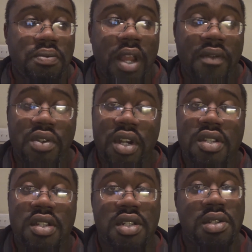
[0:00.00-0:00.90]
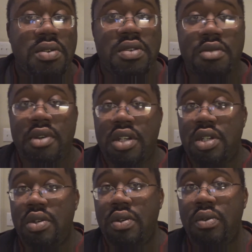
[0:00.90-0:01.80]
have trust issues. It
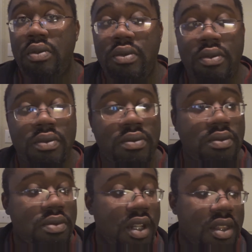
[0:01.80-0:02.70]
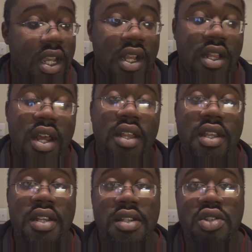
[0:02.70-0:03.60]
makes you rethink a lot of
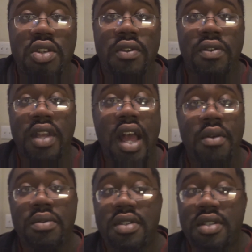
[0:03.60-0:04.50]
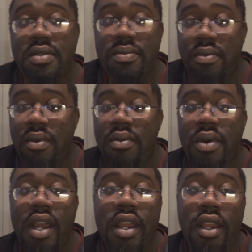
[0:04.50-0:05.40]
things that you thought was one
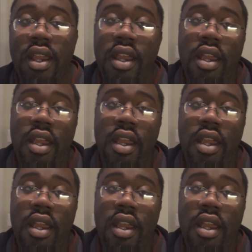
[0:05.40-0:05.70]
way.